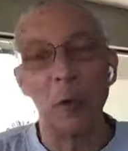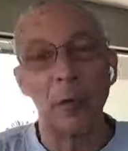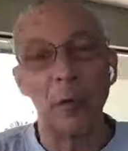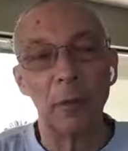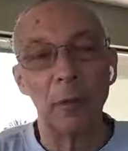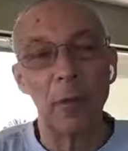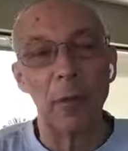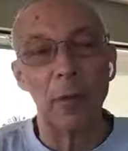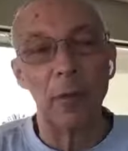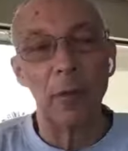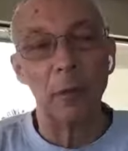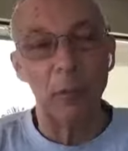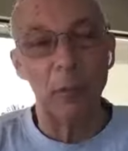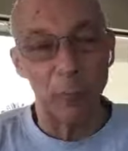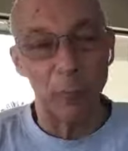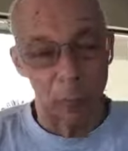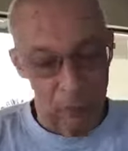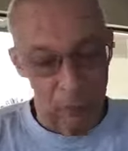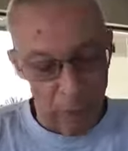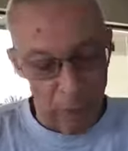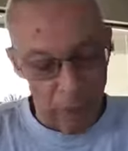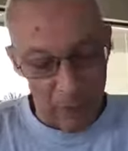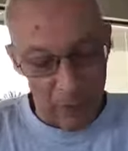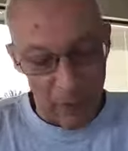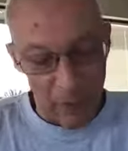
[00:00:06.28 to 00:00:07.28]
and thanks for
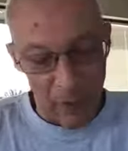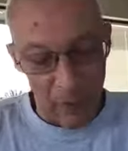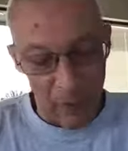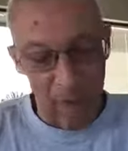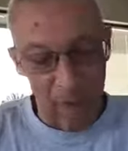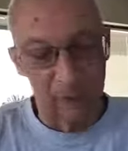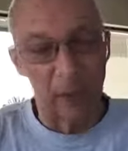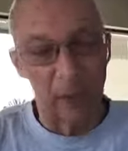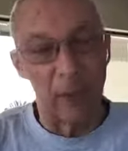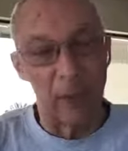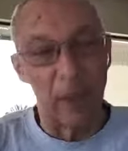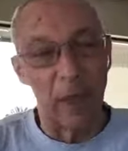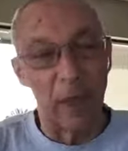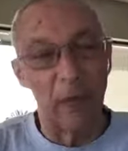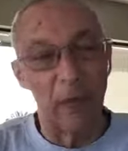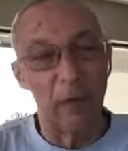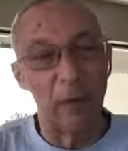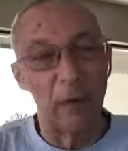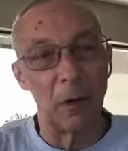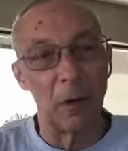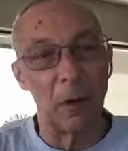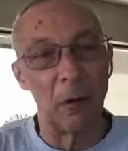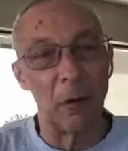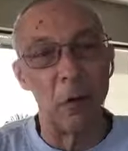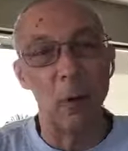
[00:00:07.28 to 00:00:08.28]
joining us today
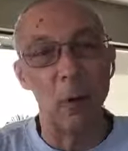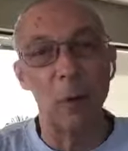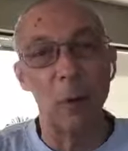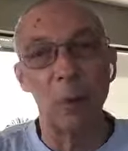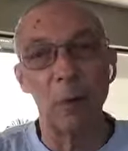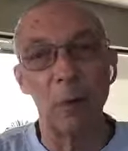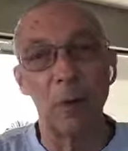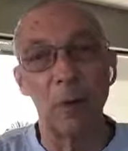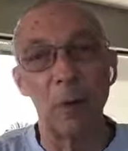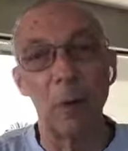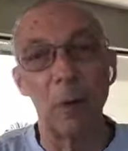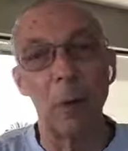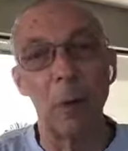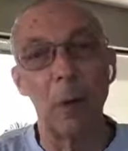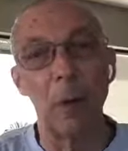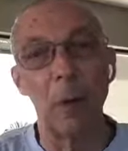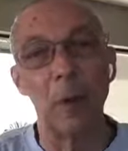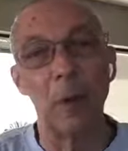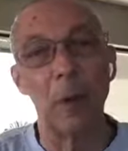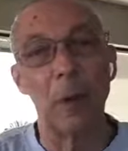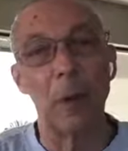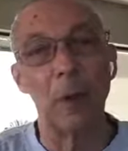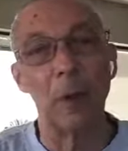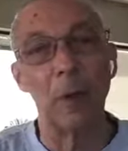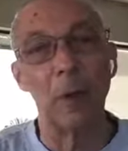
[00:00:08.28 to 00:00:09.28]
to go over a little bit
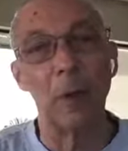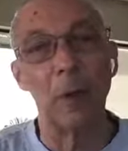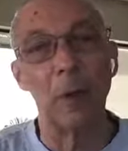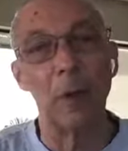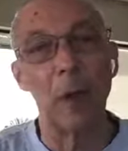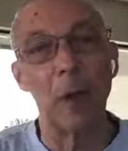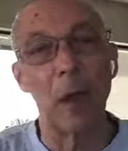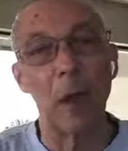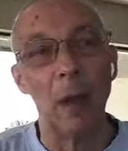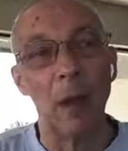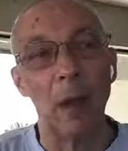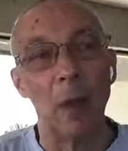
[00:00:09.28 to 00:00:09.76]
about the